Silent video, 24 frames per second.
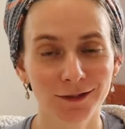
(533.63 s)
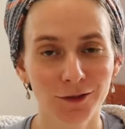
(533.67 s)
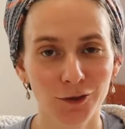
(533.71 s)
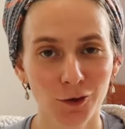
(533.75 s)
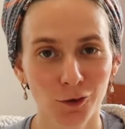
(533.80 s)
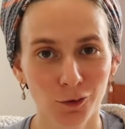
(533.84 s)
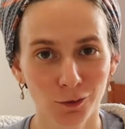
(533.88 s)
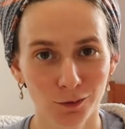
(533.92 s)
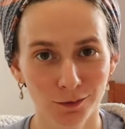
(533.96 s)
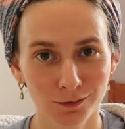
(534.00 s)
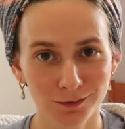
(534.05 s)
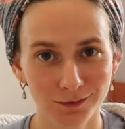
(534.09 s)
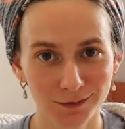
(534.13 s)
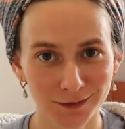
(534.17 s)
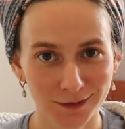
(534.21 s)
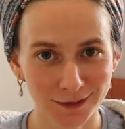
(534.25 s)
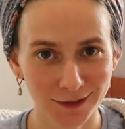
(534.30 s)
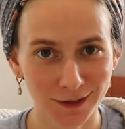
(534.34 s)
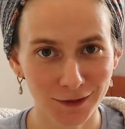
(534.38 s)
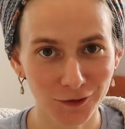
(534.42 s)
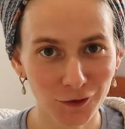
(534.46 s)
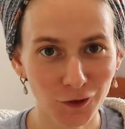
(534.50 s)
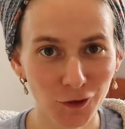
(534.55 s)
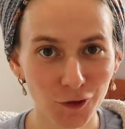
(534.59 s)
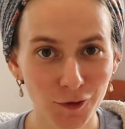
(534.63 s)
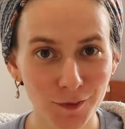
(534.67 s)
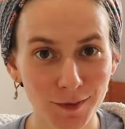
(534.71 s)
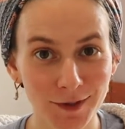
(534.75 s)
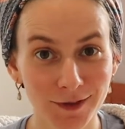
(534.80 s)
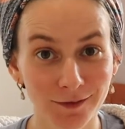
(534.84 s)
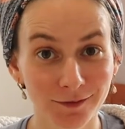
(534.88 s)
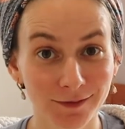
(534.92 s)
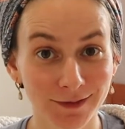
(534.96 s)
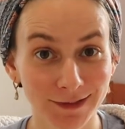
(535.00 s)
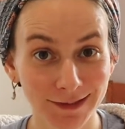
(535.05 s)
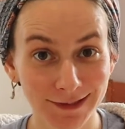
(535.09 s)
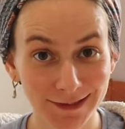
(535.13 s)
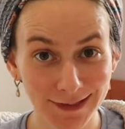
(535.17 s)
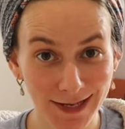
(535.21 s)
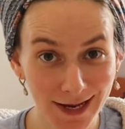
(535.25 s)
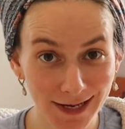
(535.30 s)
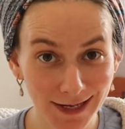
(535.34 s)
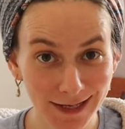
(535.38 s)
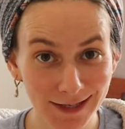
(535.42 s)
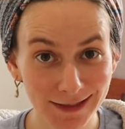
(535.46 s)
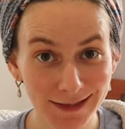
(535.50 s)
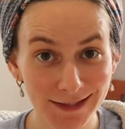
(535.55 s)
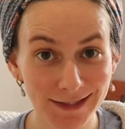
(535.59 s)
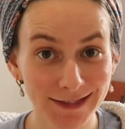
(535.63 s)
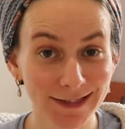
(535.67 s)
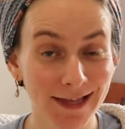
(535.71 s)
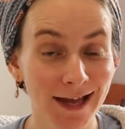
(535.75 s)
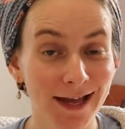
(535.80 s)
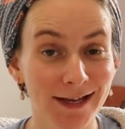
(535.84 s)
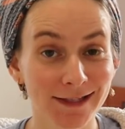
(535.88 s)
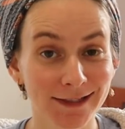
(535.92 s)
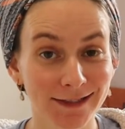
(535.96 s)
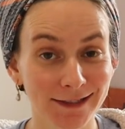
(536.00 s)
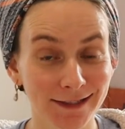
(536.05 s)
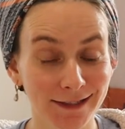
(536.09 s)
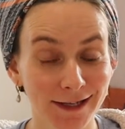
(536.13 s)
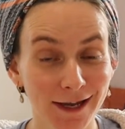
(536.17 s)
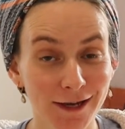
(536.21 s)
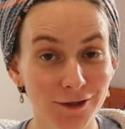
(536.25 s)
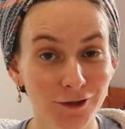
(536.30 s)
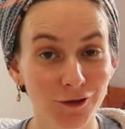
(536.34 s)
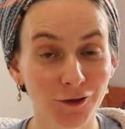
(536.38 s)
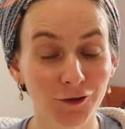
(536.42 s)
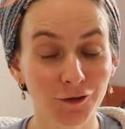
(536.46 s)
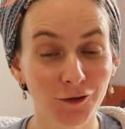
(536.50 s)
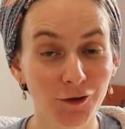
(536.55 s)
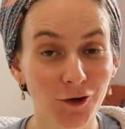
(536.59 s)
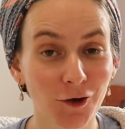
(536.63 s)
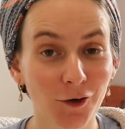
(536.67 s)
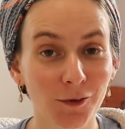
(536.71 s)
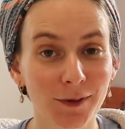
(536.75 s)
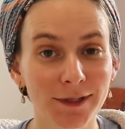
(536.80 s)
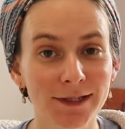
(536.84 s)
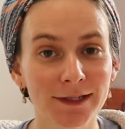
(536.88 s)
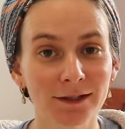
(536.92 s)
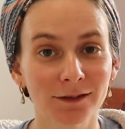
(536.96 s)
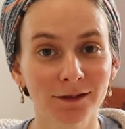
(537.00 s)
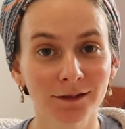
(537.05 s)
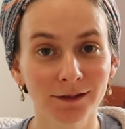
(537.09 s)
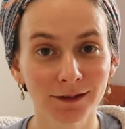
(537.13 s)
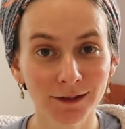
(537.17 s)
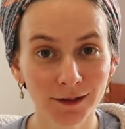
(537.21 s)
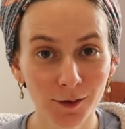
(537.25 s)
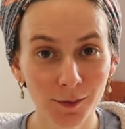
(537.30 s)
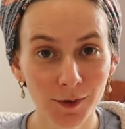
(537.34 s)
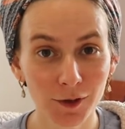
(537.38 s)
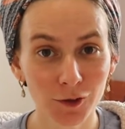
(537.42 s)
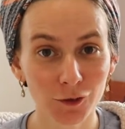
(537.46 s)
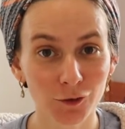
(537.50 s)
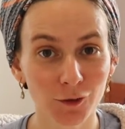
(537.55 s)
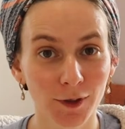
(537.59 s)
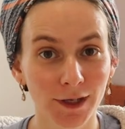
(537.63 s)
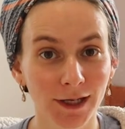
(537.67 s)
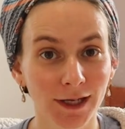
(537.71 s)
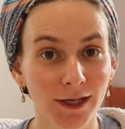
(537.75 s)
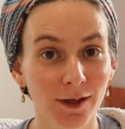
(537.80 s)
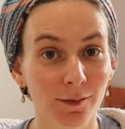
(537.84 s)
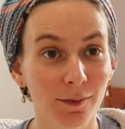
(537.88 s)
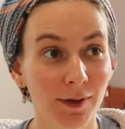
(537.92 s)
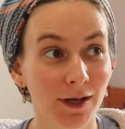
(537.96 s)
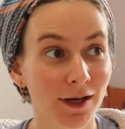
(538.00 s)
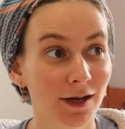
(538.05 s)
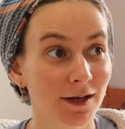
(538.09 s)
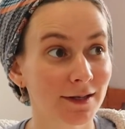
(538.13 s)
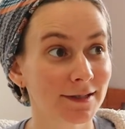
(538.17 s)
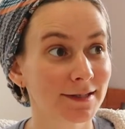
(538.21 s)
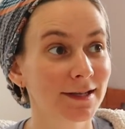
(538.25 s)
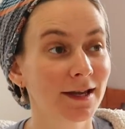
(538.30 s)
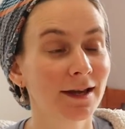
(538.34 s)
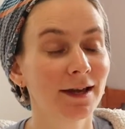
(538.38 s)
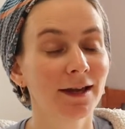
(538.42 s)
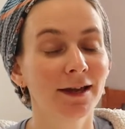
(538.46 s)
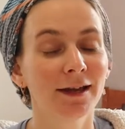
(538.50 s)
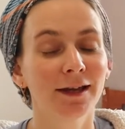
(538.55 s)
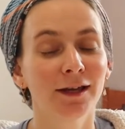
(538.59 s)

So in terms of taking this test, yes or no, it's a little bit tricky, because